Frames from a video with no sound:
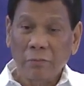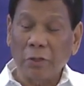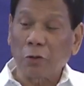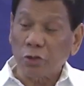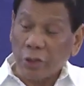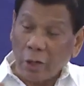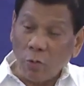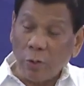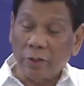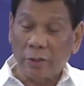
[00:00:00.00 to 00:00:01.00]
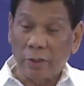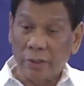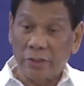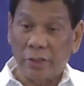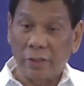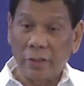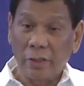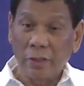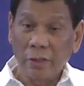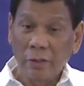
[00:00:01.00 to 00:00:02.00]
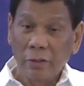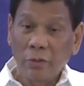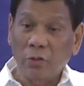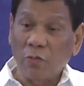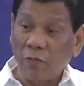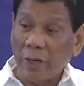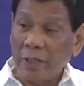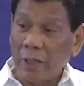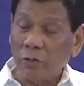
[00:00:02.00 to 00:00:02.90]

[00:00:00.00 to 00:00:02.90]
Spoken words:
Because I said, to find